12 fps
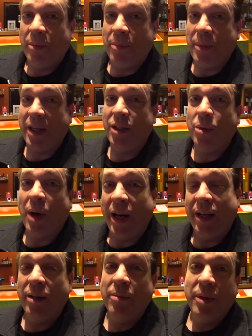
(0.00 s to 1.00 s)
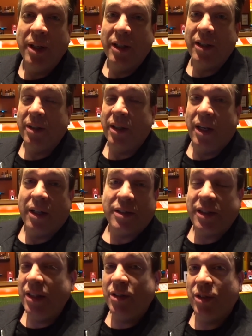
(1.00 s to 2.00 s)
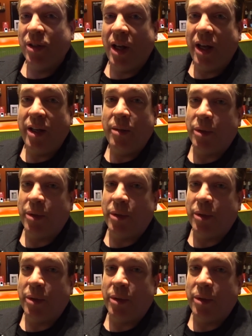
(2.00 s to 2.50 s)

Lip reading: menu item, a seasonal item,